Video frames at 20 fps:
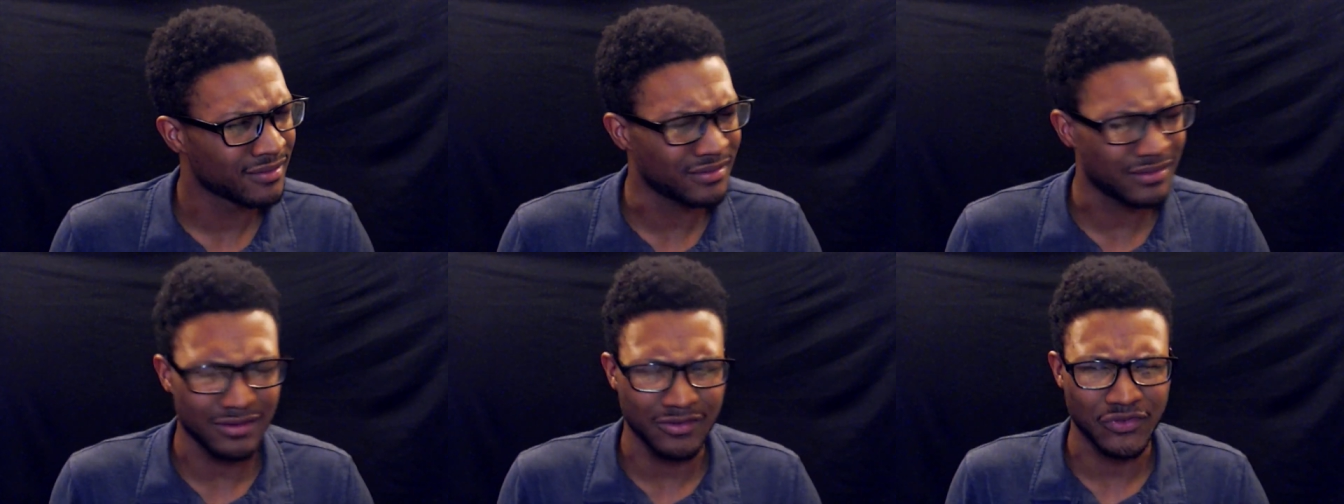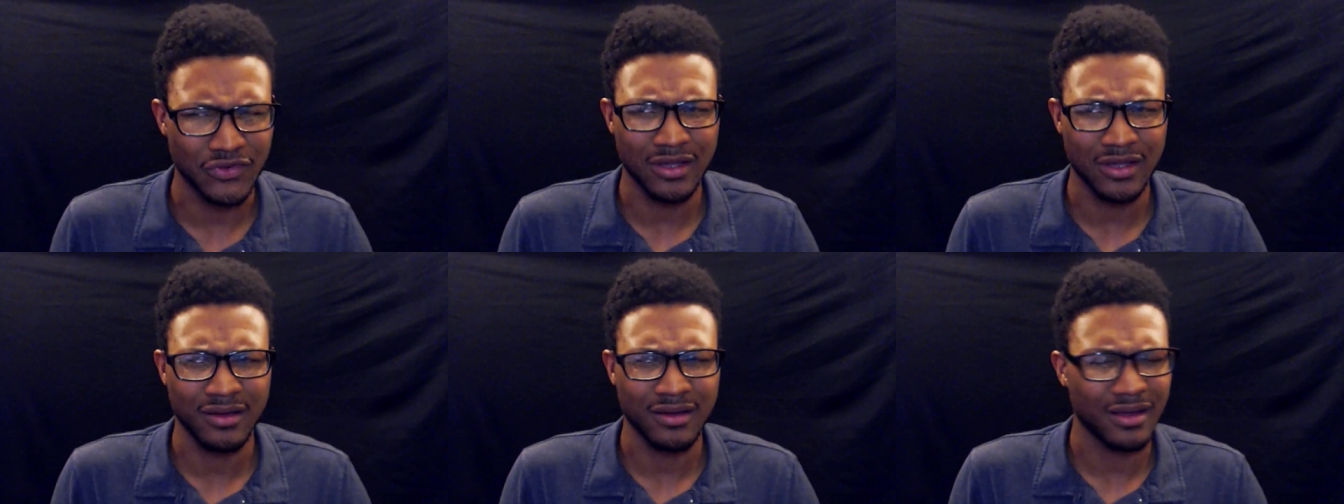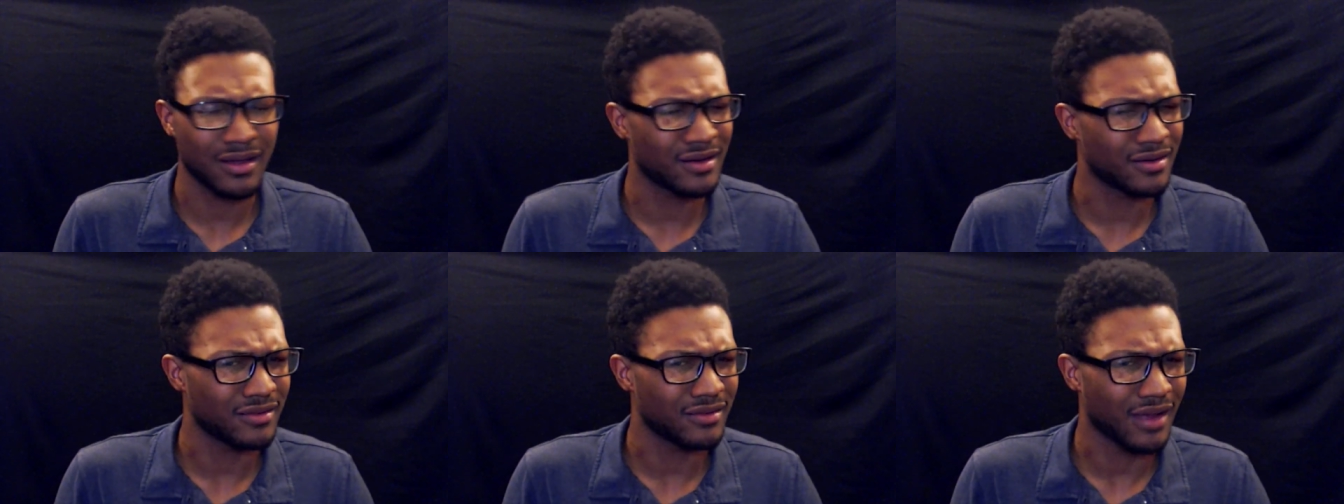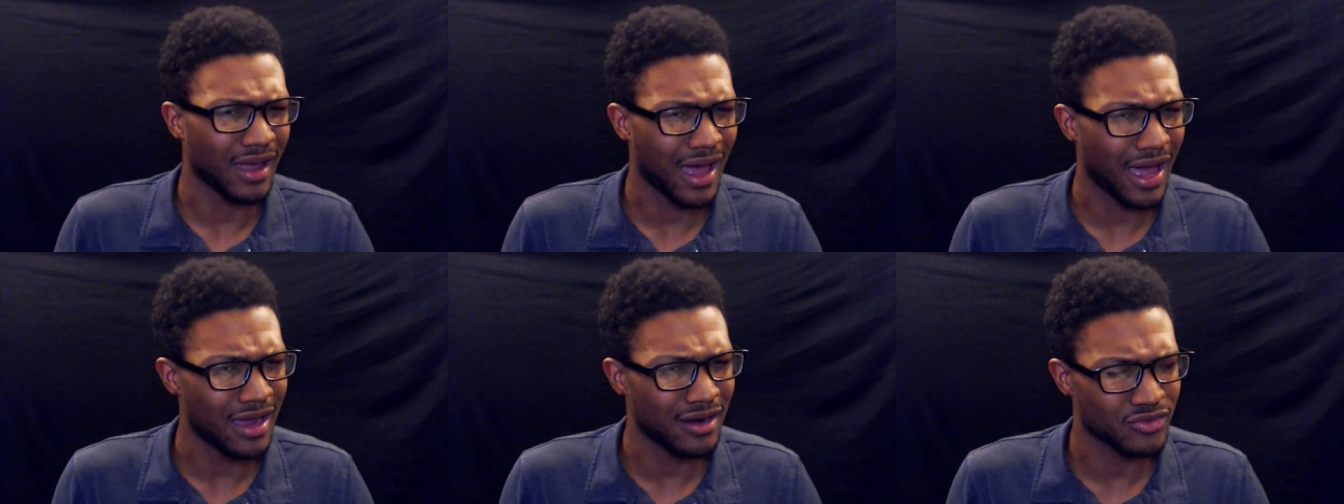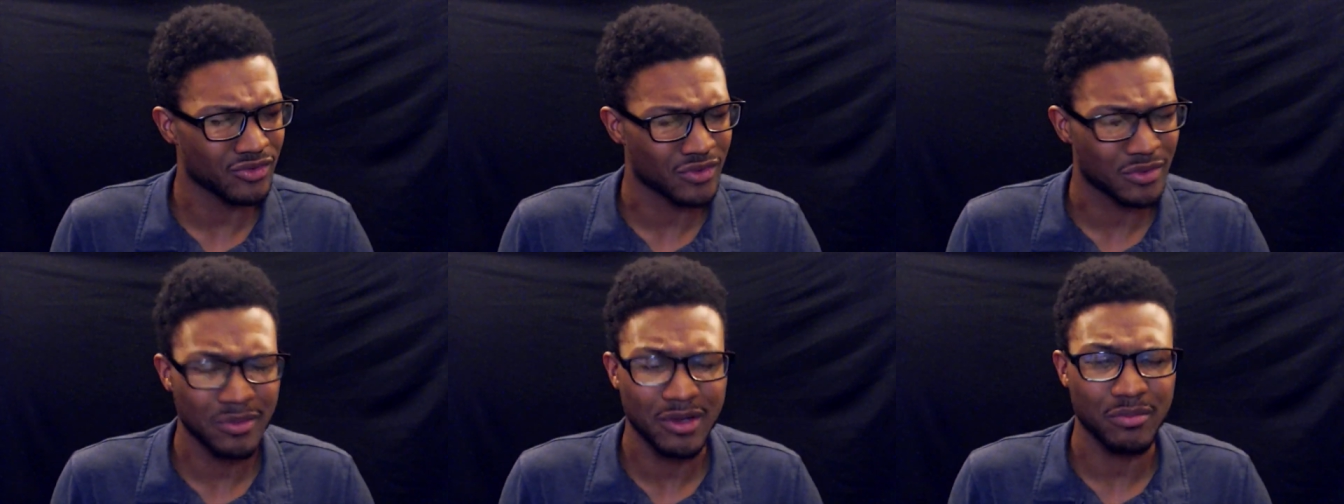What the fuck? I
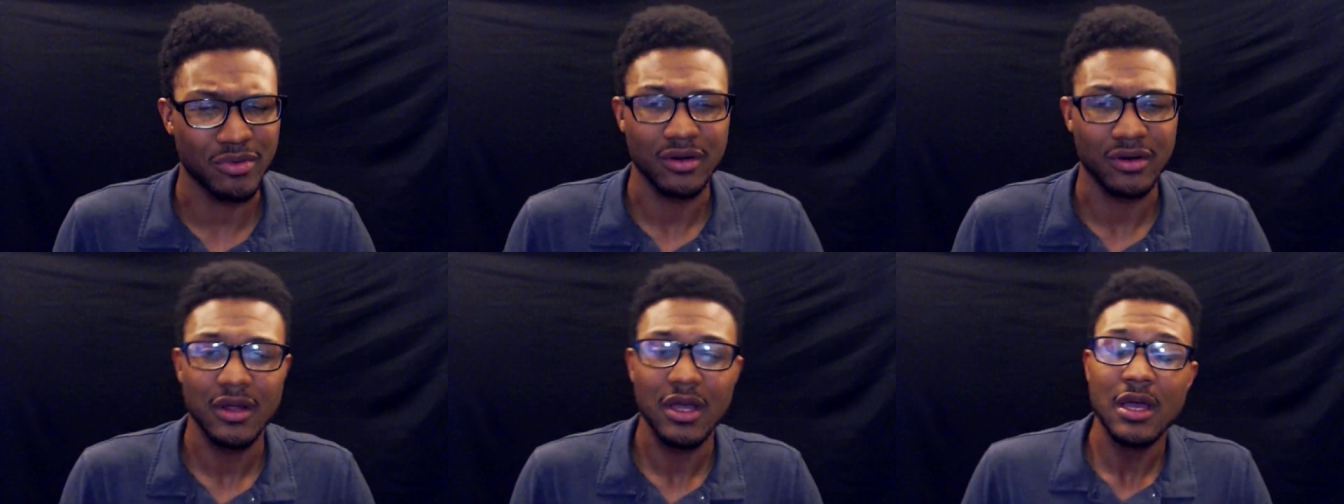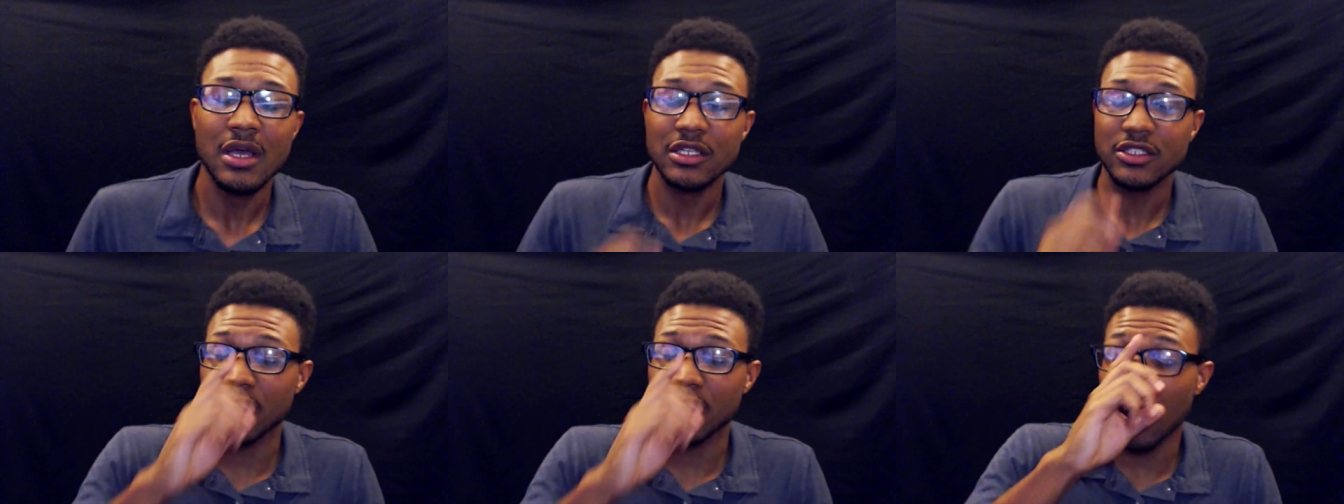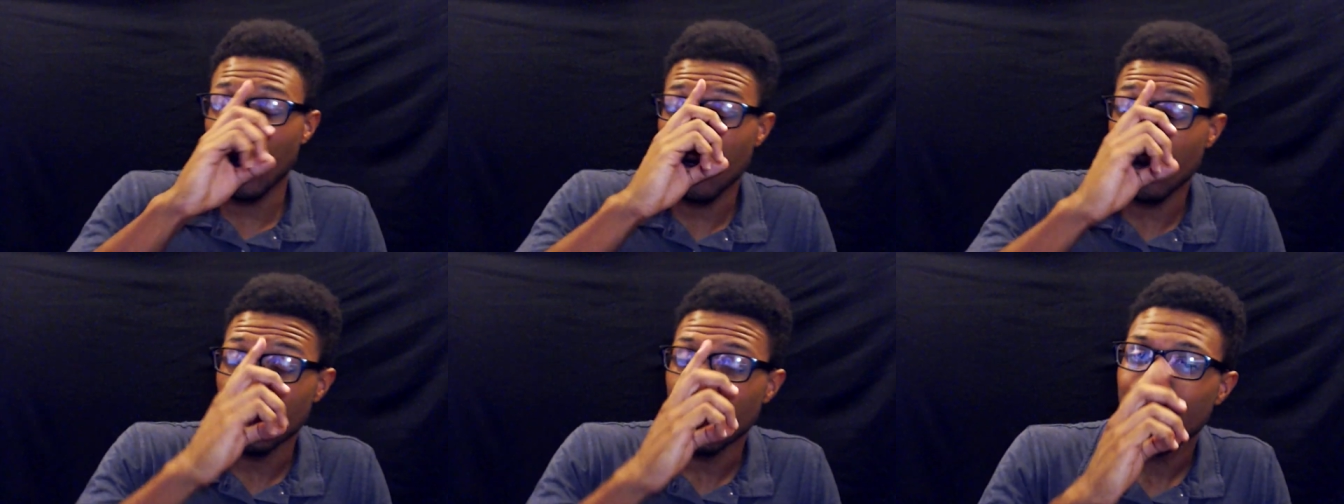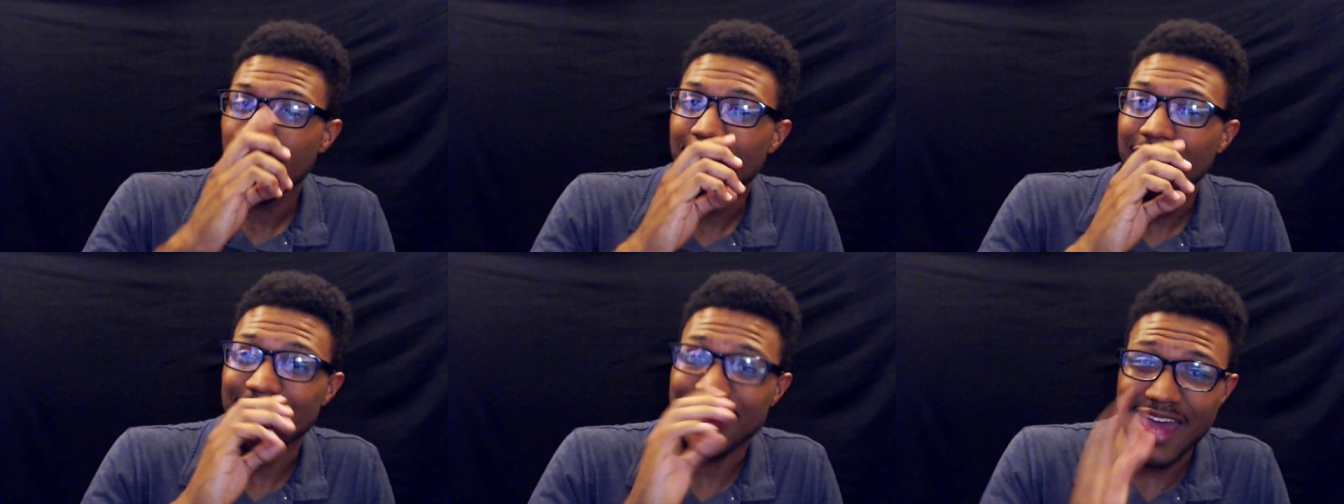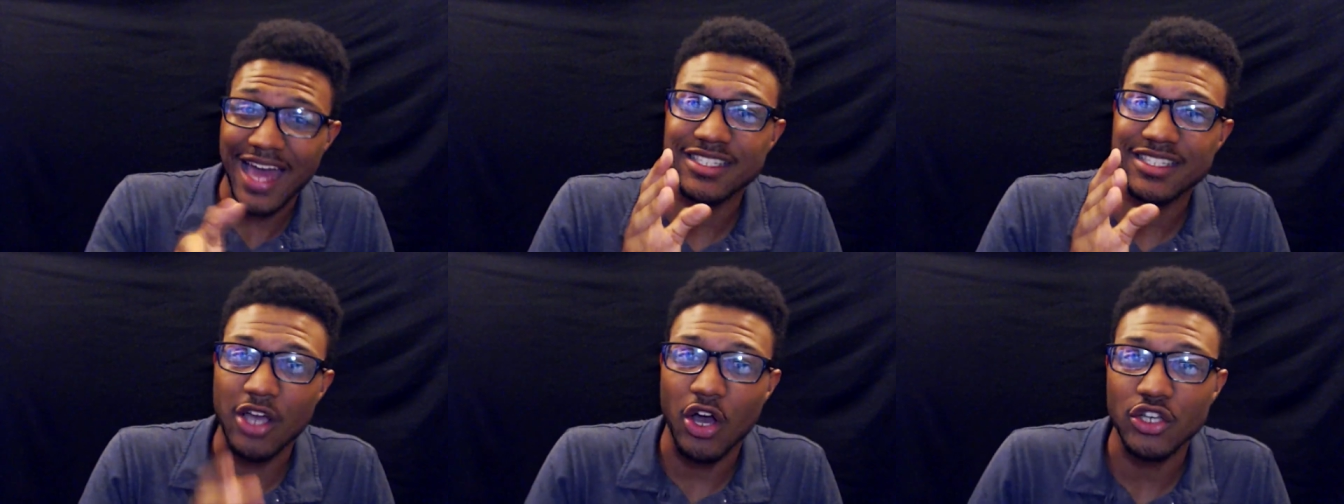don't remember. So
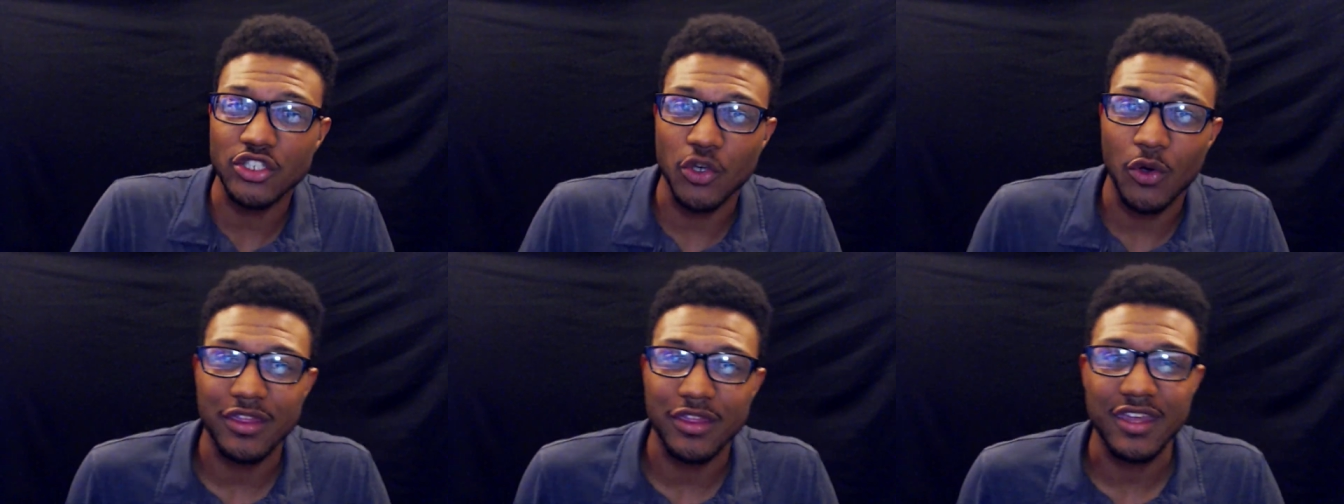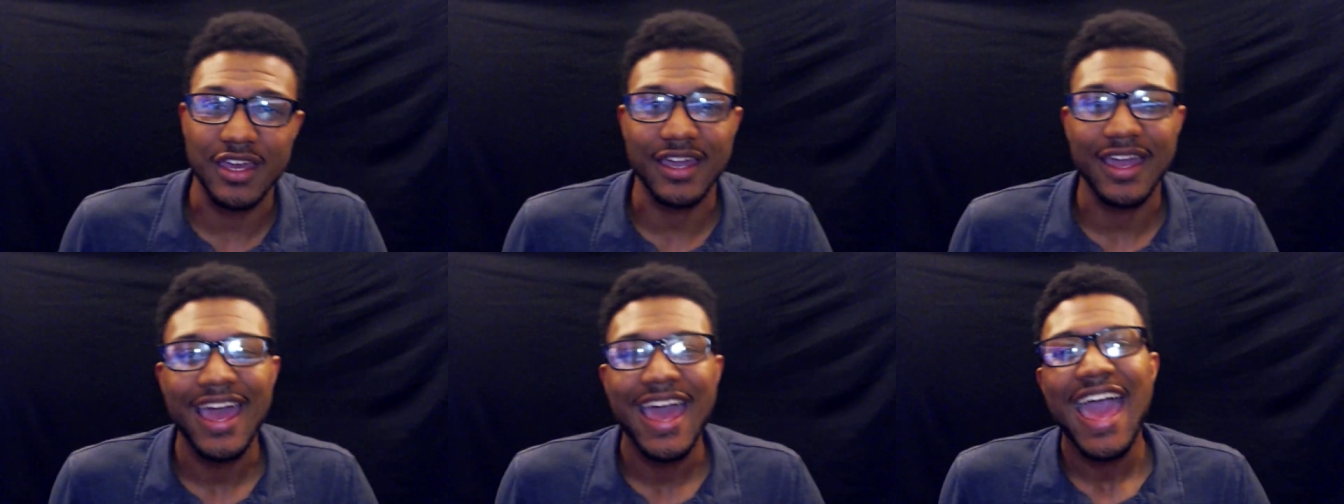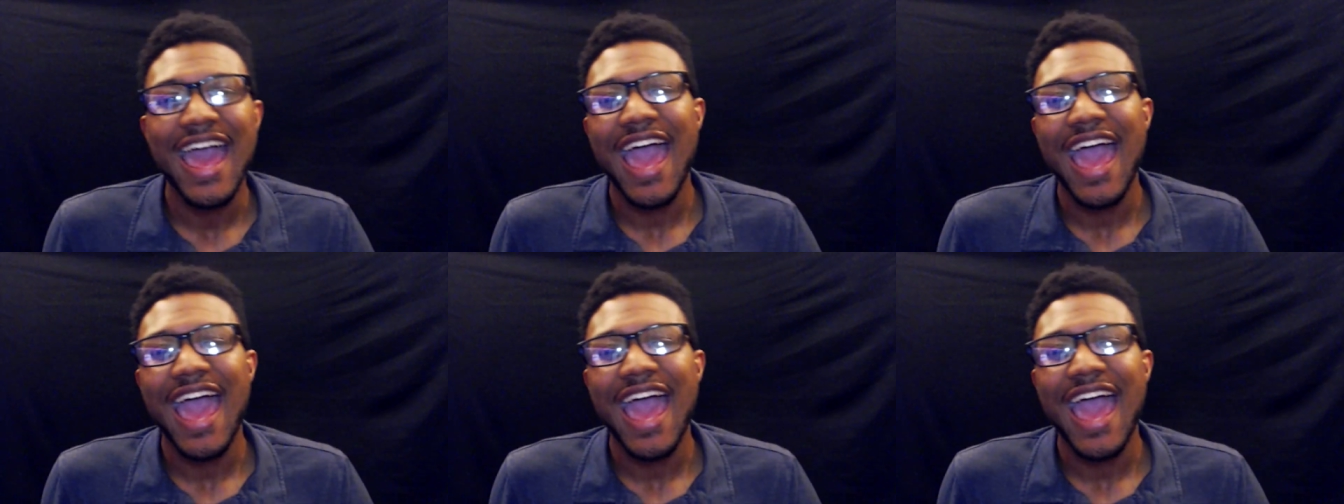that's also a thing.